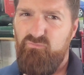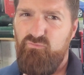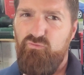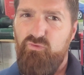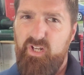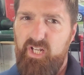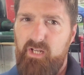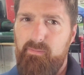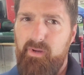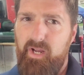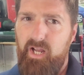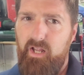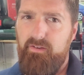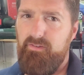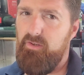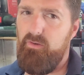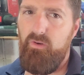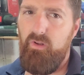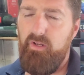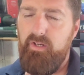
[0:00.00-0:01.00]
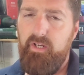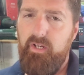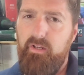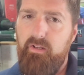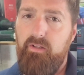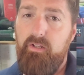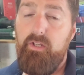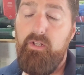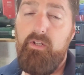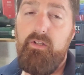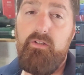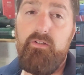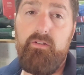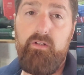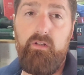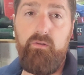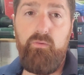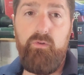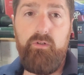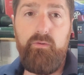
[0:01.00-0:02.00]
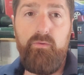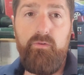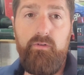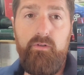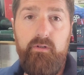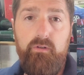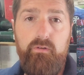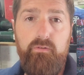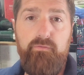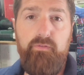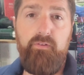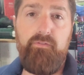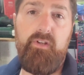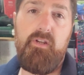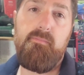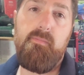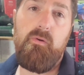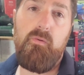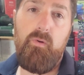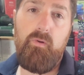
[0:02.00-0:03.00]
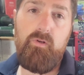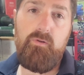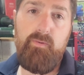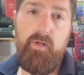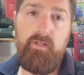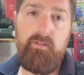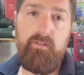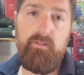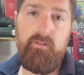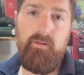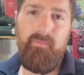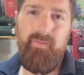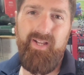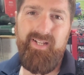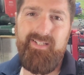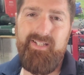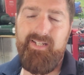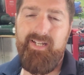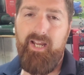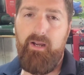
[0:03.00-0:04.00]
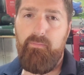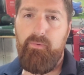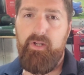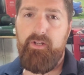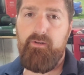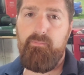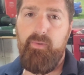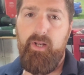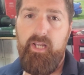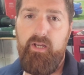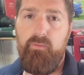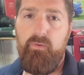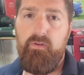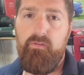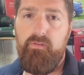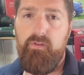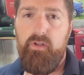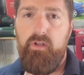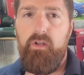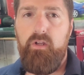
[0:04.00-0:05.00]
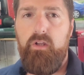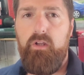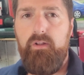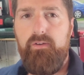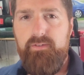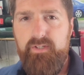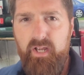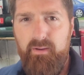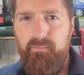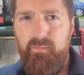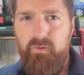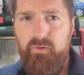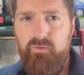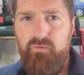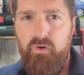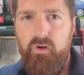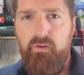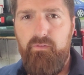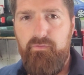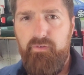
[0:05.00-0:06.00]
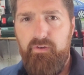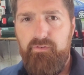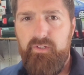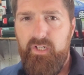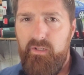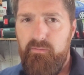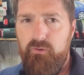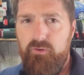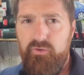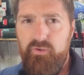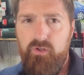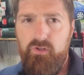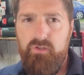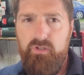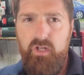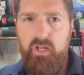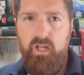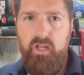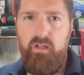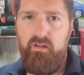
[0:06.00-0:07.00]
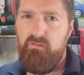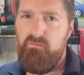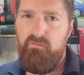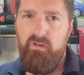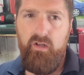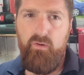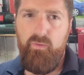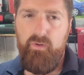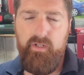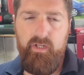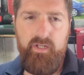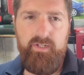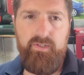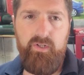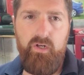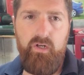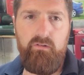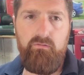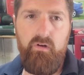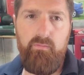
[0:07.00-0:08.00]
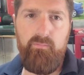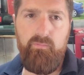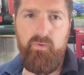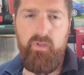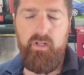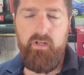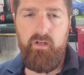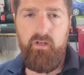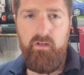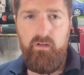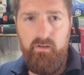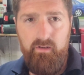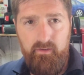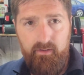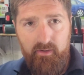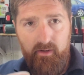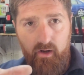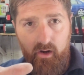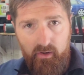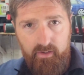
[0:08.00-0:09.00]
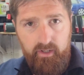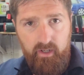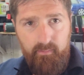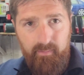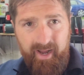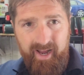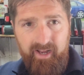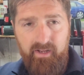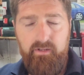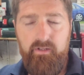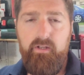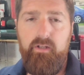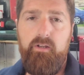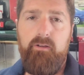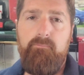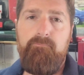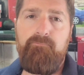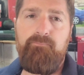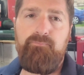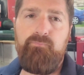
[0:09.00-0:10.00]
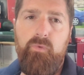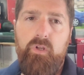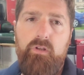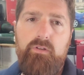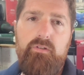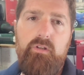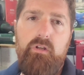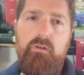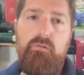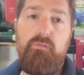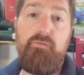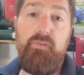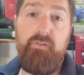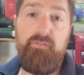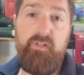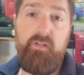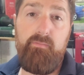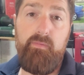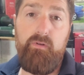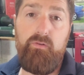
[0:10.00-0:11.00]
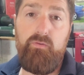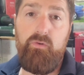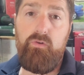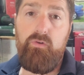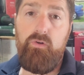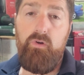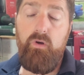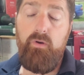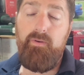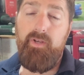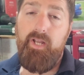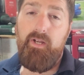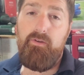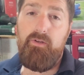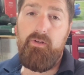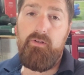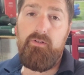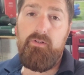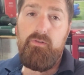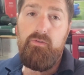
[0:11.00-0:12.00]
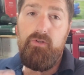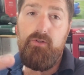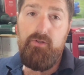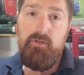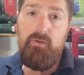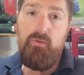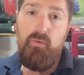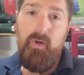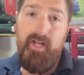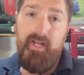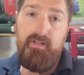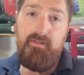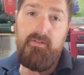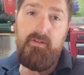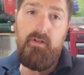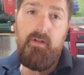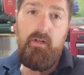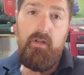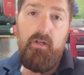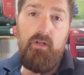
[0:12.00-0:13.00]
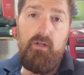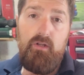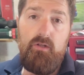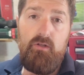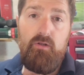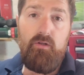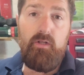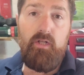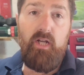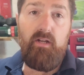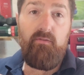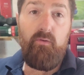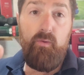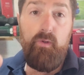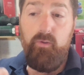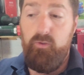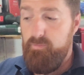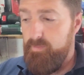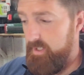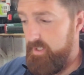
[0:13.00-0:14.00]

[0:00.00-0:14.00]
really bad, don't like it. So what do we want to do? 15mm wheel spacers. That's the gap we had to play with. 10mm was right, 15 was just there, nowhere near tie rubbing with the height I'm at. So 15mm is what I've got. Now you can do this two ways. You can have a wheel